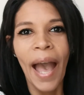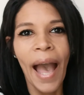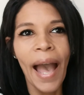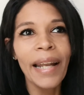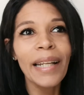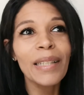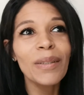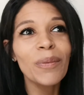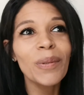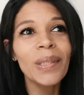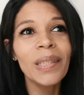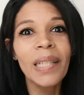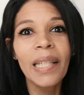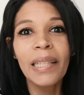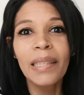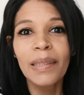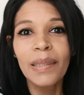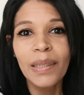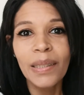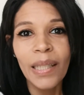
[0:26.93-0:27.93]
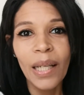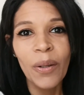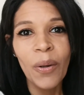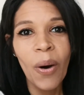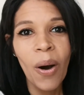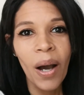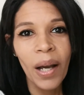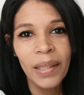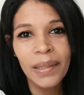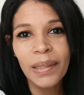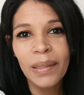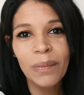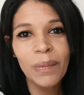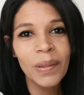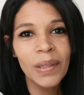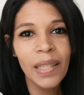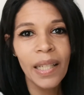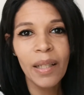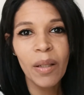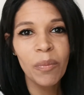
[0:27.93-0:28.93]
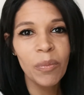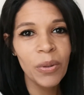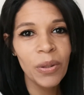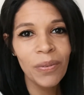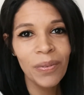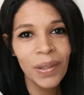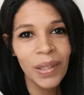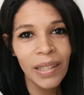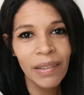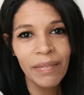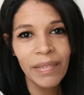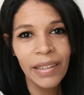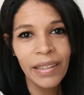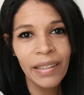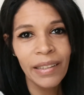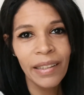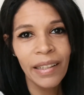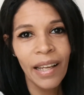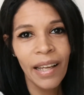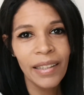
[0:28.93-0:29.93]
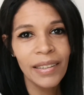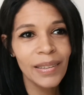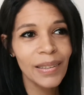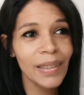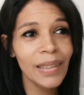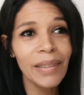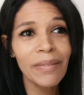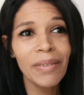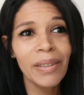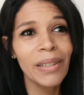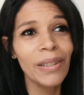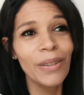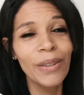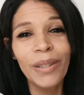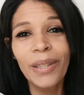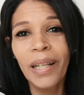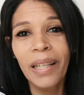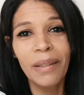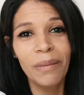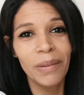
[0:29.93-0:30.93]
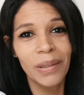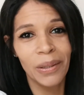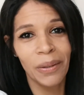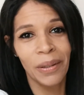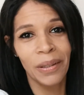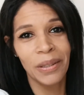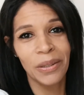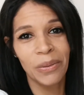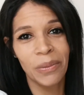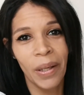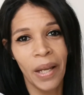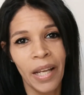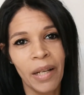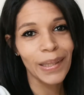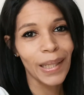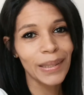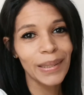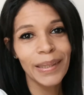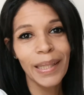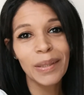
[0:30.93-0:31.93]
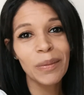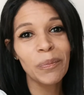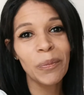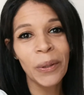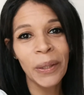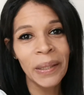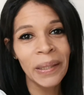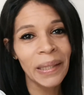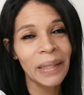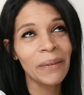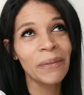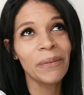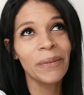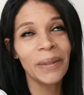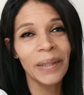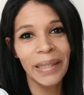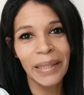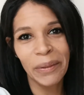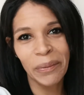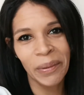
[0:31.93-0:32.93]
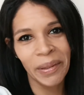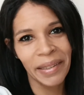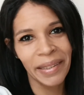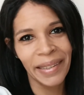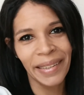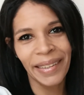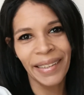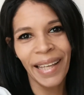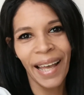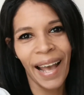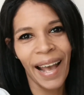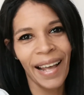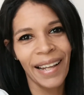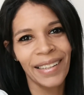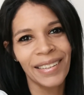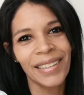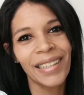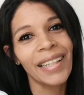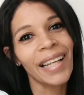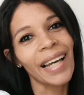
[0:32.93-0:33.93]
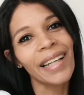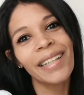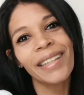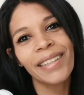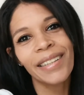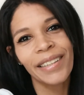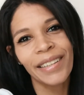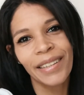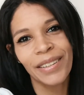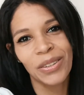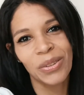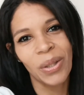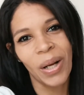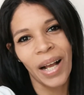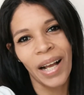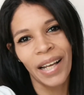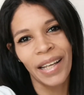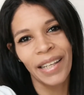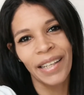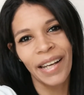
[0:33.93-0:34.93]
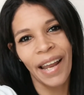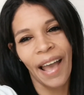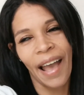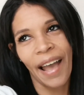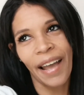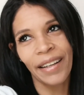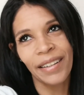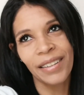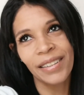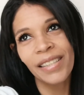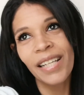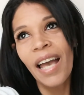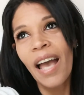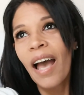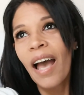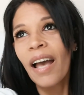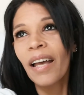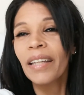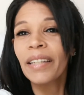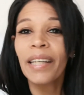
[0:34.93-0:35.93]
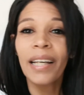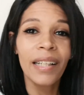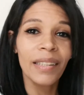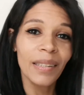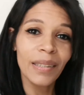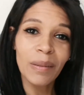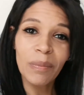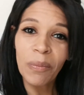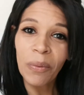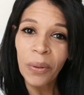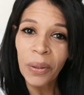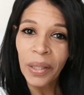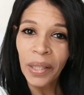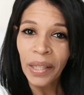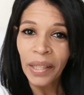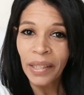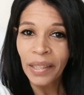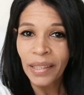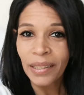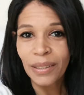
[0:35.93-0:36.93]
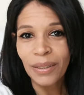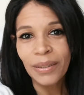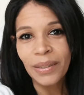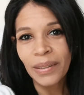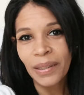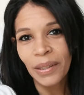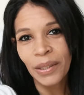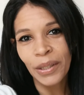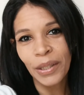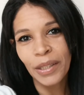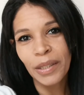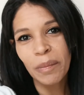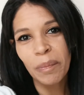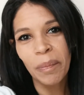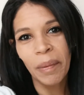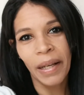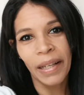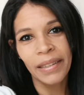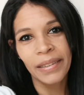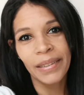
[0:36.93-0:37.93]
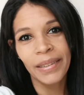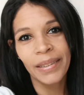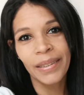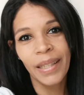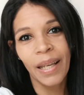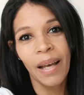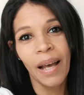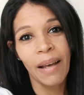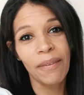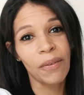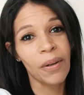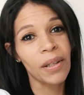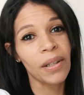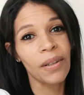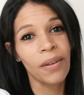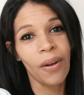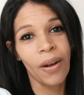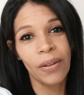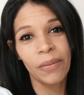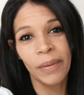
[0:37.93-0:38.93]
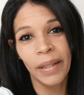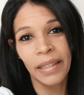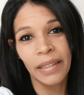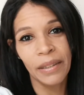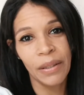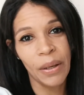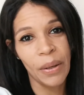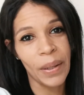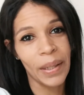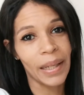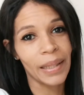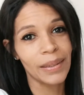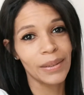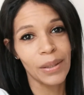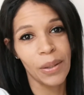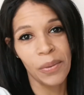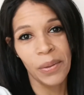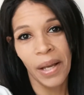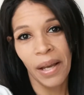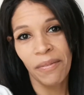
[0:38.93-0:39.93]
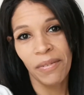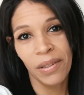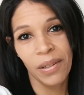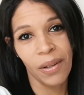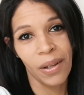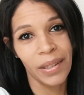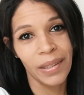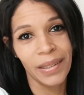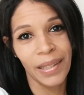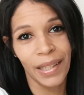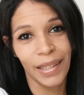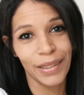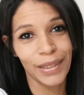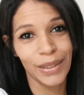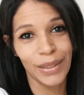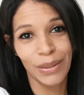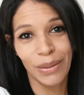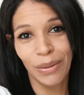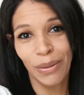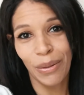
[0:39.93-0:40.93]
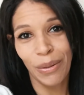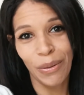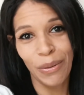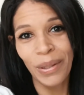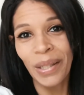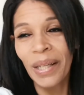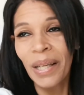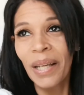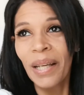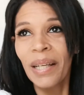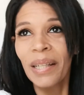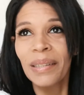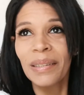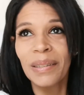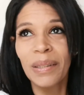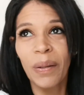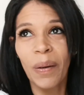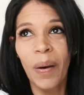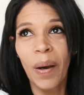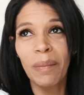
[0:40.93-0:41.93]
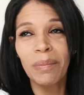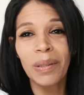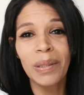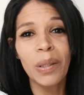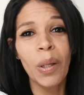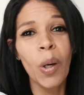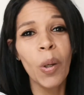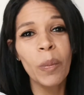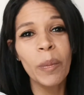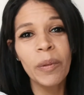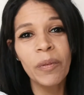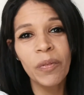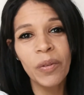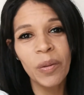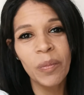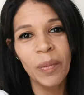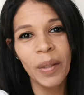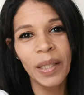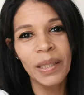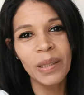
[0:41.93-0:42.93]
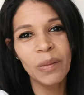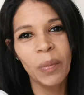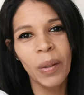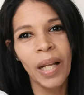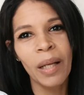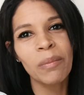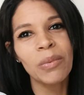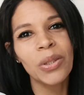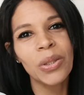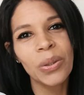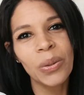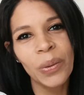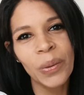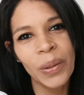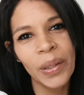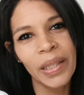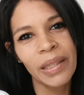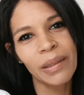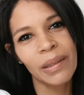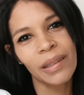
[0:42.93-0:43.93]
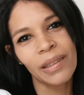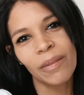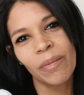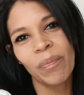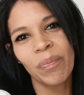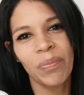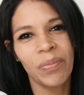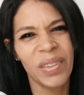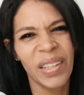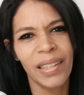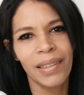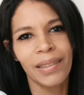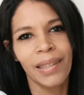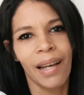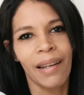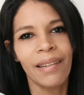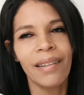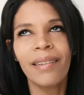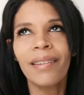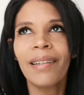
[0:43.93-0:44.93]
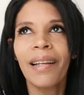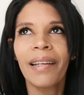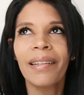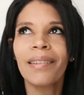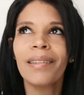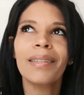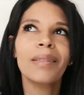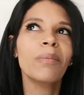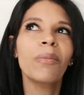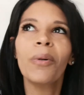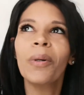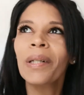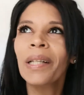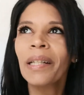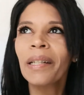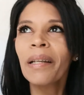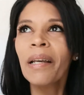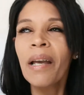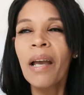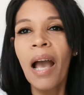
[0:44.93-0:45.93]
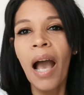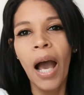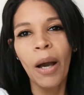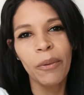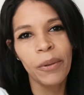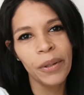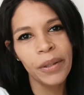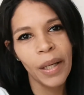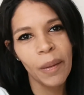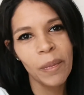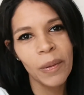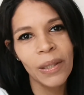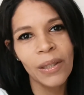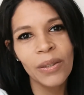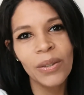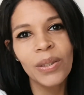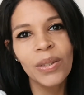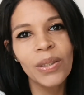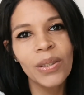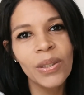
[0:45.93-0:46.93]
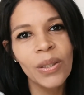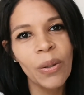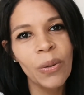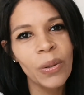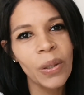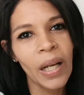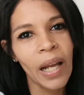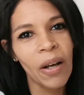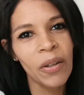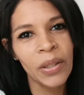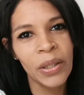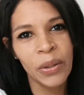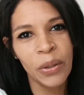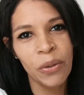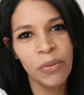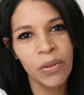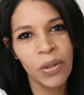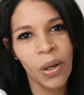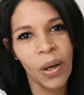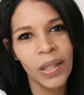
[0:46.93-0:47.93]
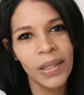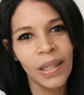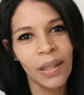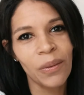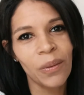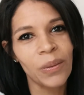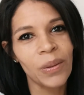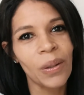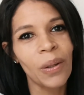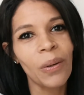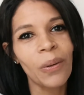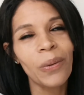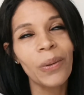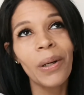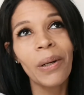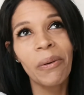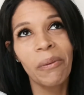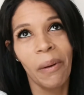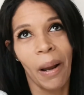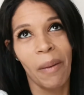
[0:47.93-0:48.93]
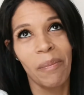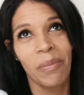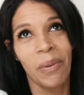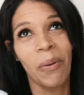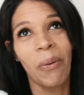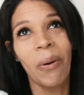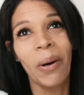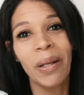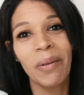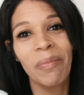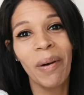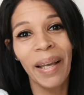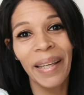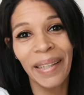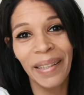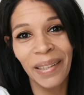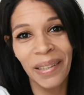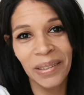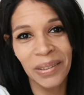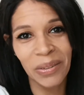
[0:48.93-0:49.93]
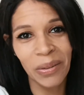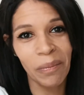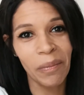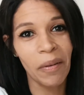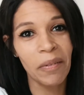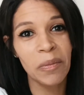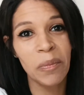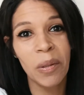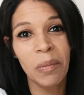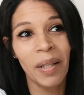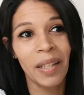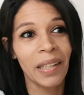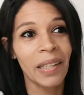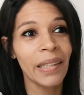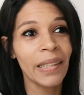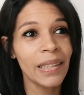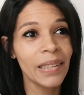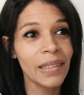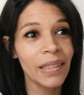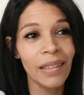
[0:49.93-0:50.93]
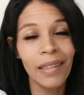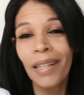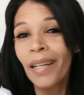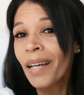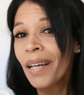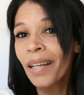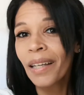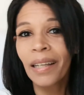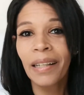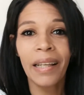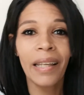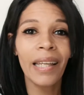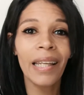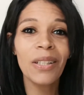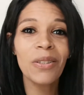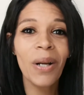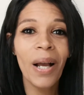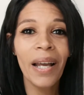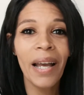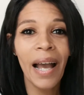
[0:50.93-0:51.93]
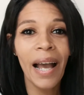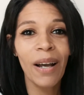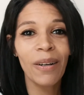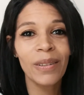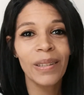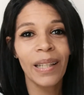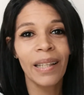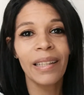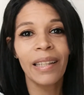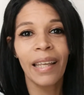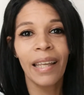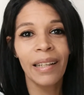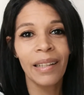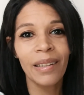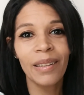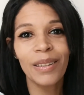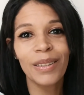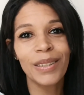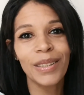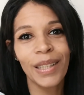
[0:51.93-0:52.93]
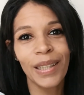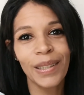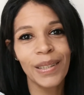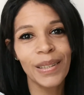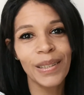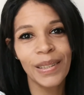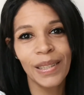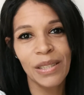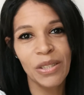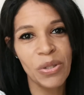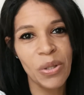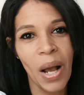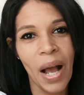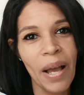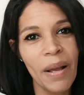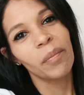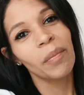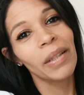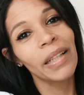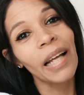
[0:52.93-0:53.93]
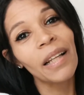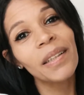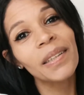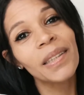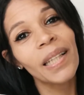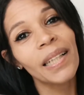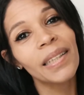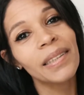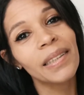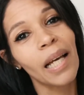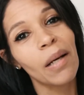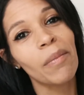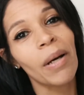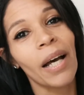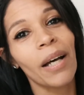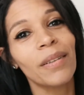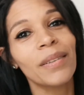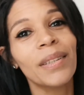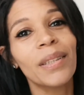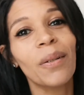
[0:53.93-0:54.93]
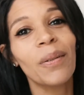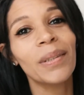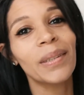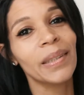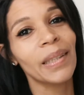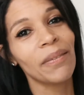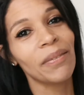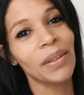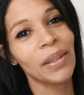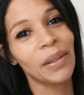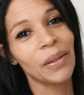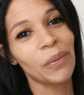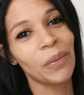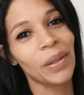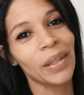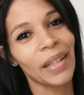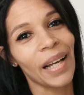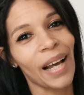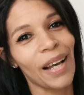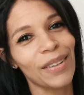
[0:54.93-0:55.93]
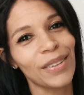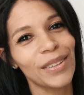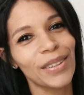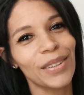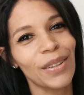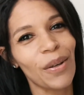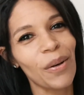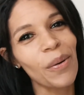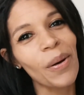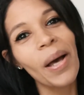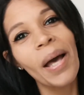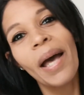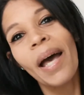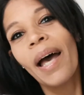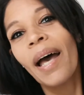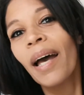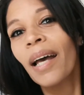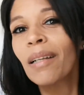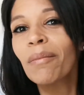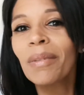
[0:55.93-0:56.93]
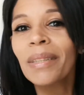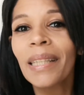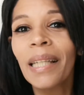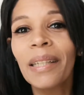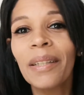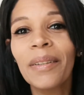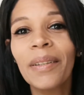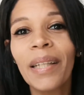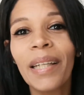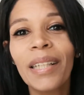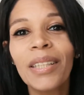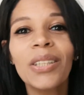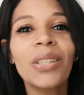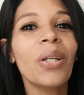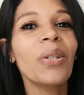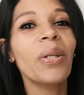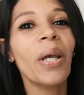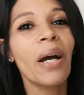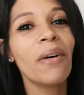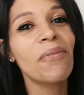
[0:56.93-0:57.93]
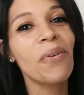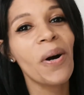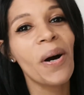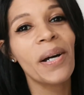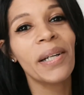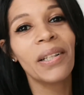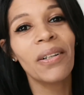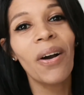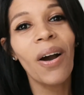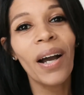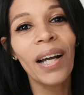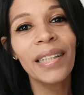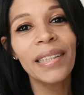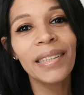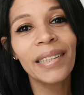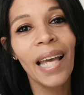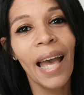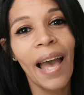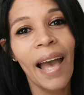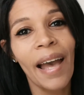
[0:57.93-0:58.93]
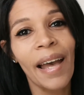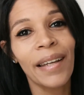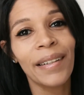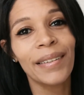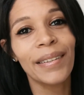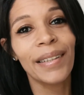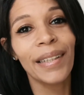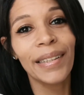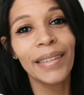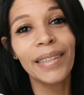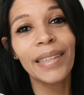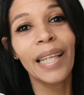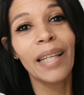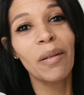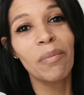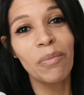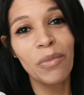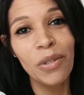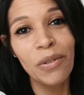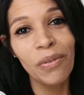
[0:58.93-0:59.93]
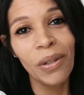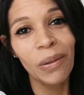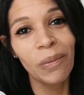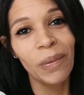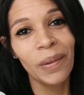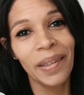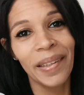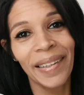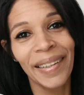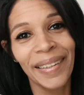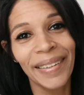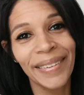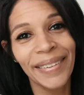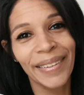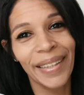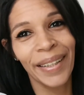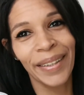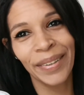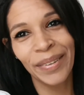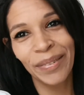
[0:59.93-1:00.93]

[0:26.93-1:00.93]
And it was like so hot. It was like a beautiful evening. It didn't even look like it was going to rain. So I just had to burn it in really quickly, and luckily it dried. And yeah, this morning it looks good, but I've got a long way to go and I don't have a lot of days to go. So I'm just hoping for the best, but I'm sure it'll get done. Like this morning, I woke up, it looked so cloudy and overcast. I thought, oh crap, what am I gonna do? I'm gonna have to put it by the heater, get a hairdryer out, like anything to get this thing dry. But now the sun's come out, so it's definitely gonna work out. So let me take you there, show you how far I got, and let's get a move on with this.